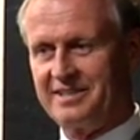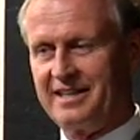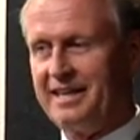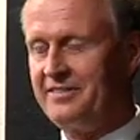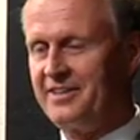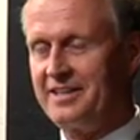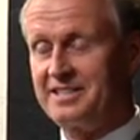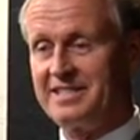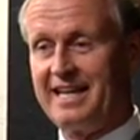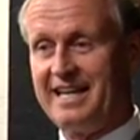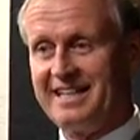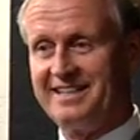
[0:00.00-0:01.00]
Ethics
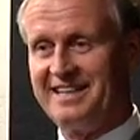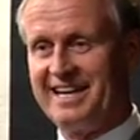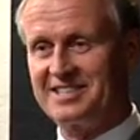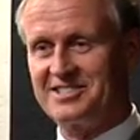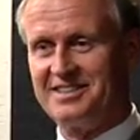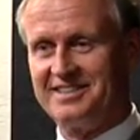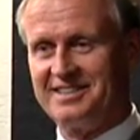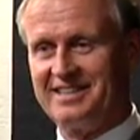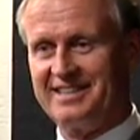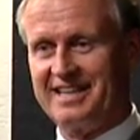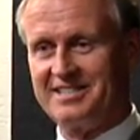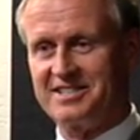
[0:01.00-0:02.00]
and
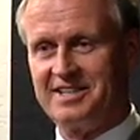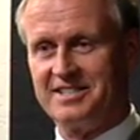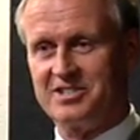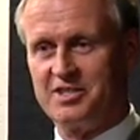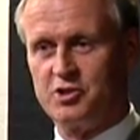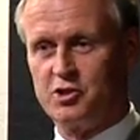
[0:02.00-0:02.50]
Excellence in